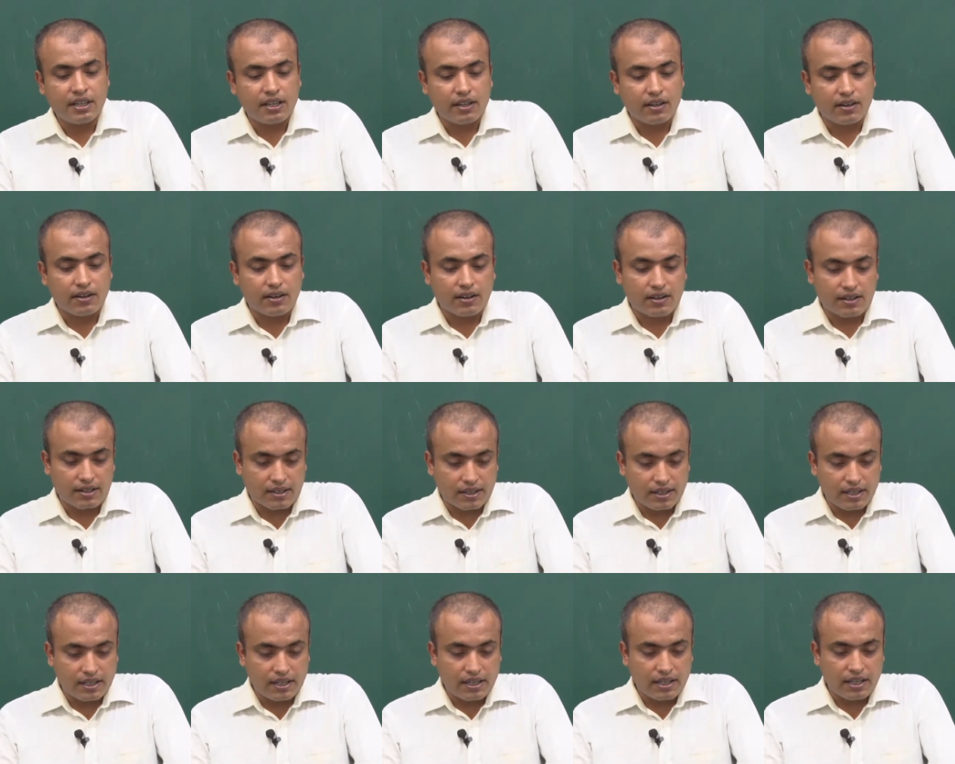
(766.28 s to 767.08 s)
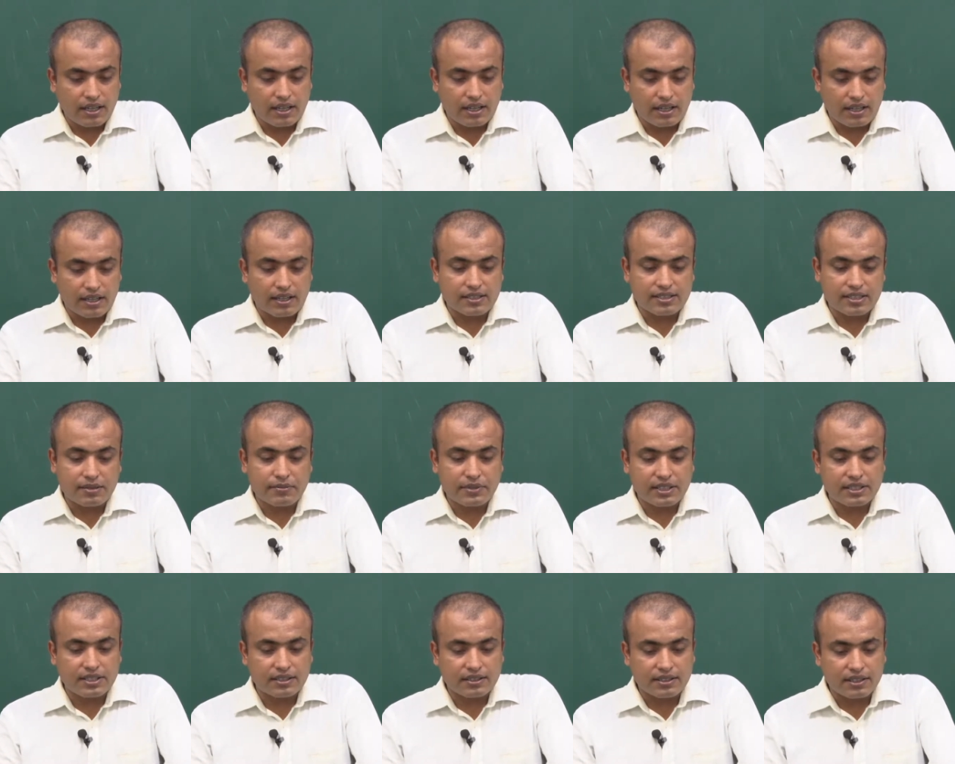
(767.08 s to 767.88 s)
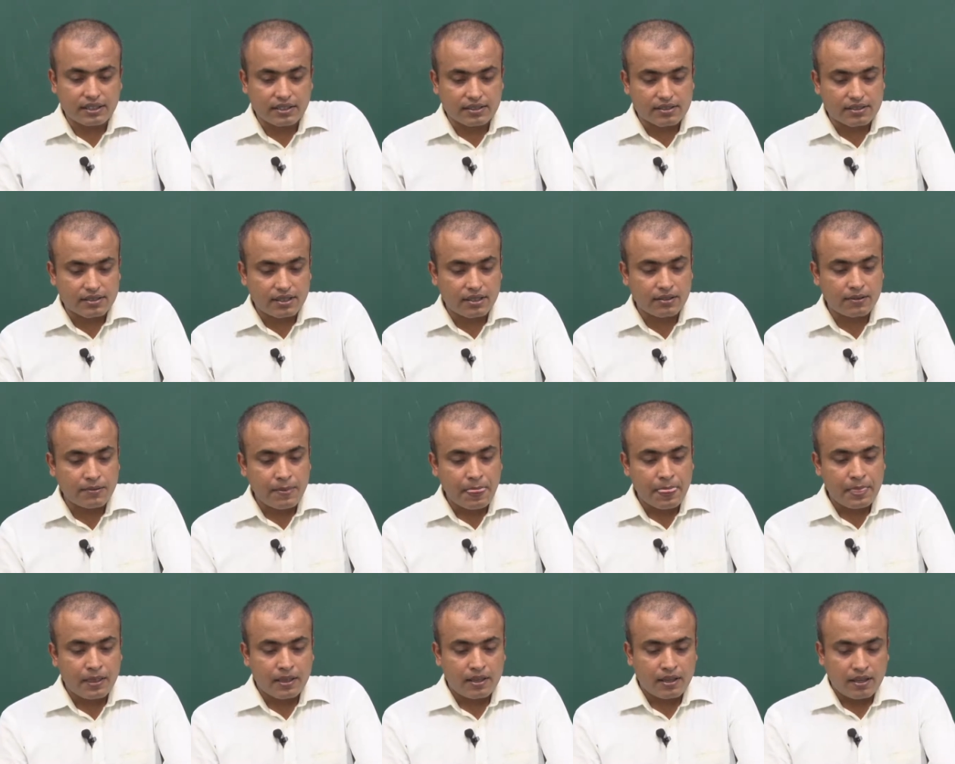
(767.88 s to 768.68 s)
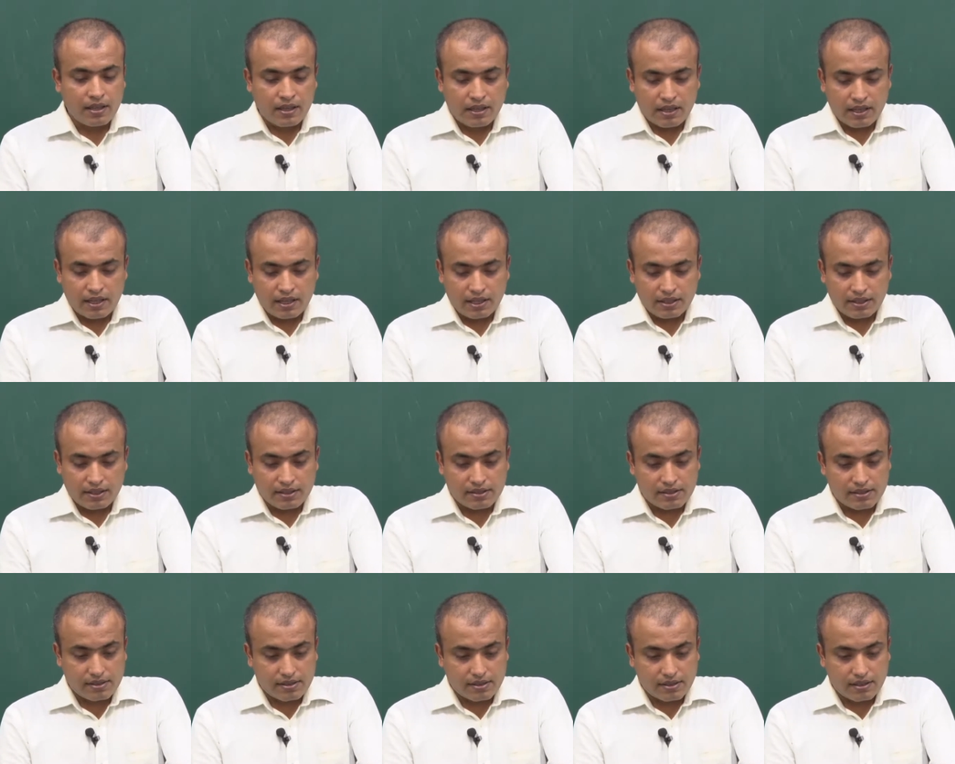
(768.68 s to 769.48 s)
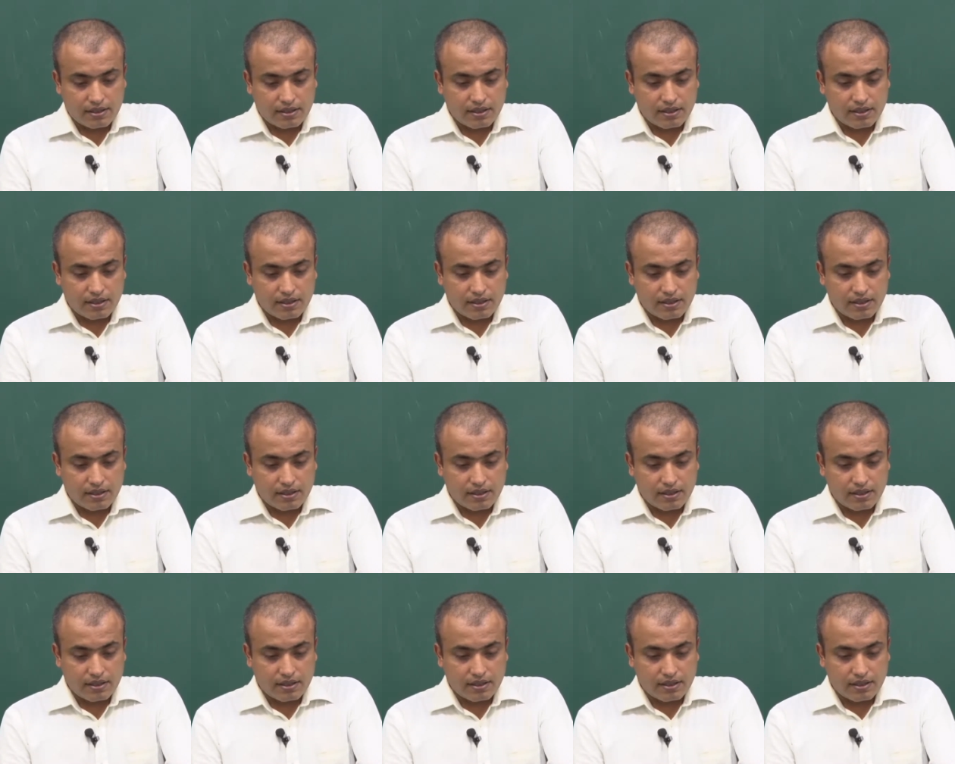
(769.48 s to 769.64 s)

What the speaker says: or some other things. Now this